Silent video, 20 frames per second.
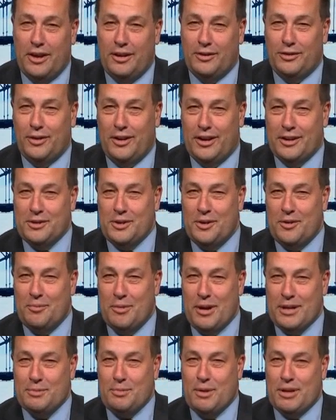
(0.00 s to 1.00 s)
selection of
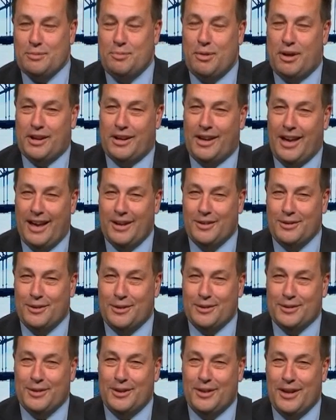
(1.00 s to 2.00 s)
much, much better
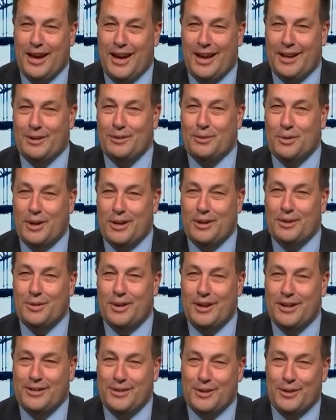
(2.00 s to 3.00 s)
candidates than they had in
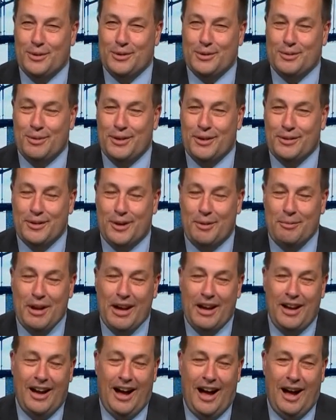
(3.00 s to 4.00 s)
2022 as well, Tom.
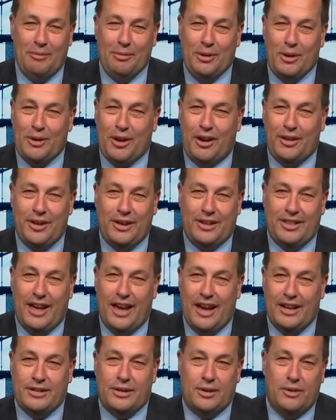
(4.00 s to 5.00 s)
Look, I think the
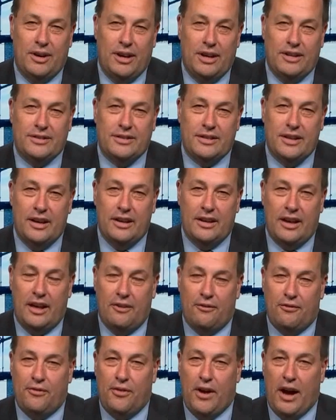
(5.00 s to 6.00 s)
answer is that
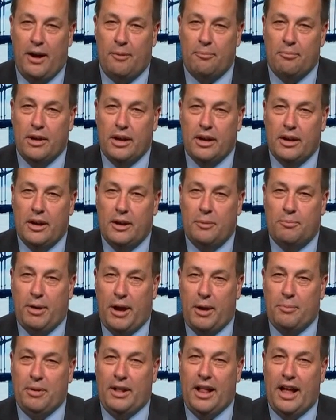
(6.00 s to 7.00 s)
if
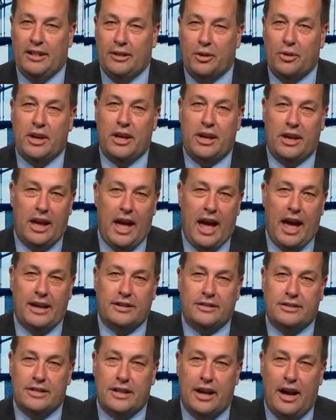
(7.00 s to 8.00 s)
people are looking
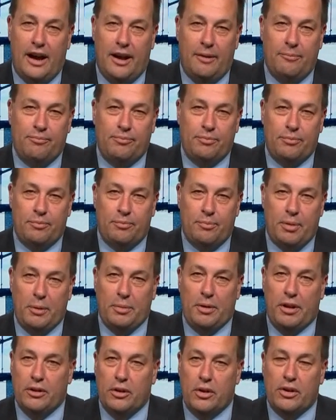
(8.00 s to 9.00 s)
at
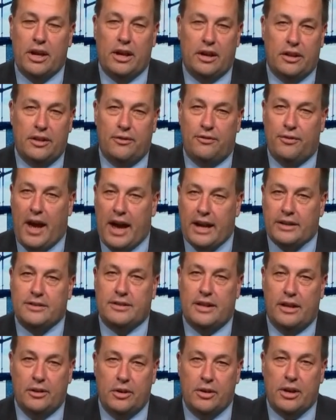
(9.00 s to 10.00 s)
the facts,
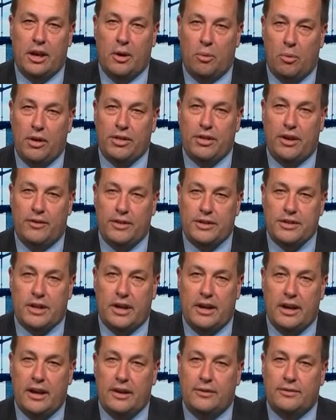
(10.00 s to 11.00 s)
they're looking at what they've
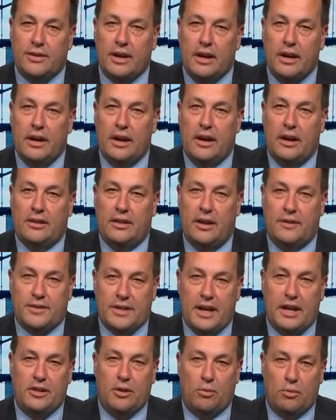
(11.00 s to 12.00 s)
achieved. They've
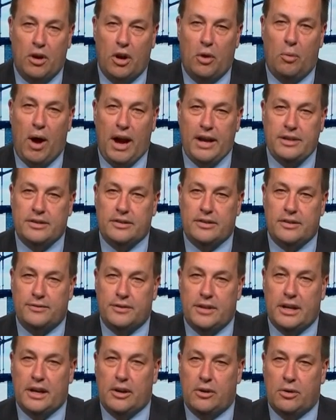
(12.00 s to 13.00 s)
seen that real wages have
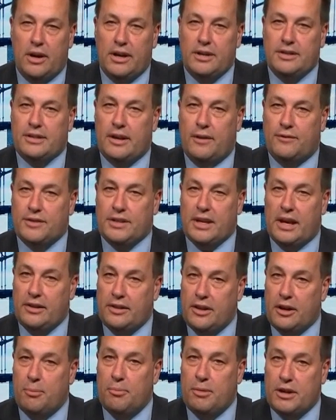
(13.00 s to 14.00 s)
decreased. They've seen
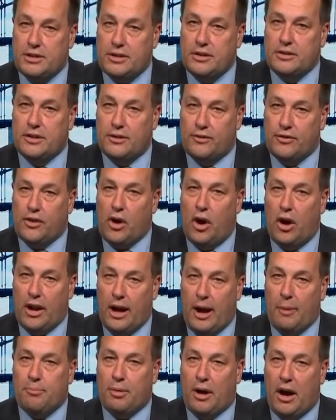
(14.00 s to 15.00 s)
that emissions have gone
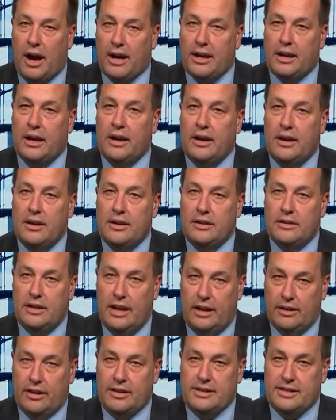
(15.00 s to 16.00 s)
up by
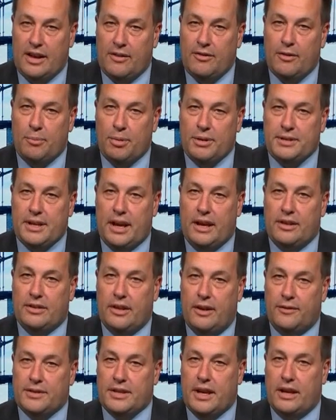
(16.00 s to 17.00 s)
nearly 7%.
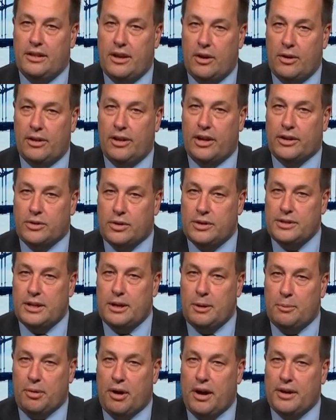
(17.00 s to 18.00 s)
They've seen their
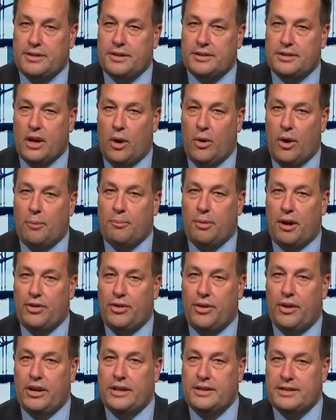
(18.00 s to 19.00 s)
electricity prices go up by
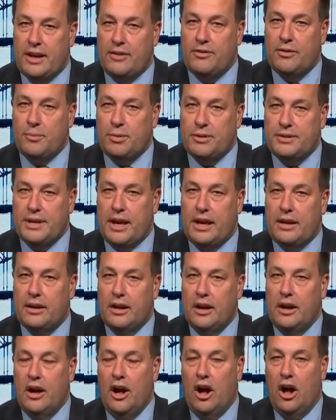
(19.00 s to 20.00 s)
37%.
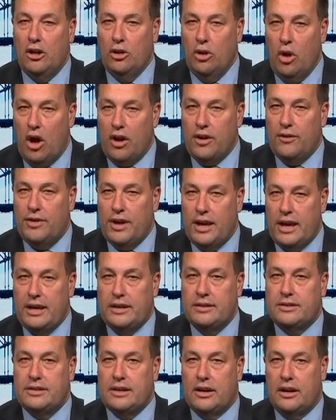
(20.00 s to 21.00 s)
A lot of
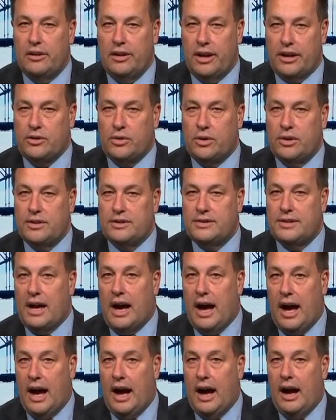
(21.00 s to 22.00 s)
these electorates
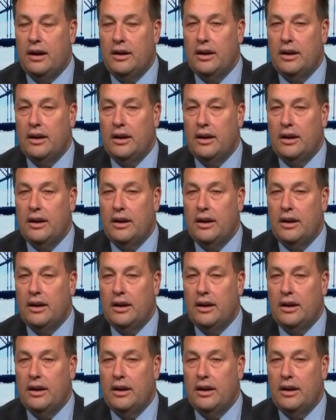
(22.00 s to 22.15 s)
are